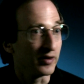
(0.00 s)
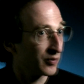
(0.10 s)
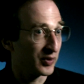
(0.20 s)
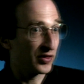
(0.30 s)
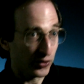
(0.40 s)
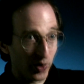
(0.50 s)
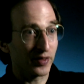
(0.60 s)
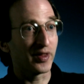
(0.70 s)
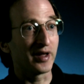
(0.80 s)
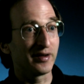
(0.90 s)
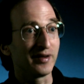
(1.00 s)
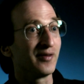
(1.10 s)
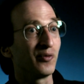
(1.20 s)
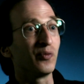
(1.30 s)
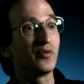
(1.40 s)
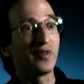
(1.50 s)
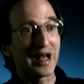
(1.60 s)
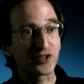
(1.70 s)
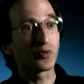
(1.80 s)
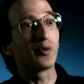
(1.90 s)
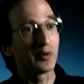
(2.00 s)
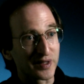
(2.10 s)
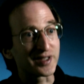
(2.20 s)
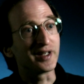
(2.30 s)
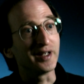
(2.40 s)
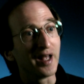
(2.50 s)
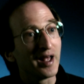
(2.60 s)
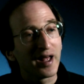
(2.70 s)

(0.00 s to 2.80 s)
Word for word: we thought that that's what we would see,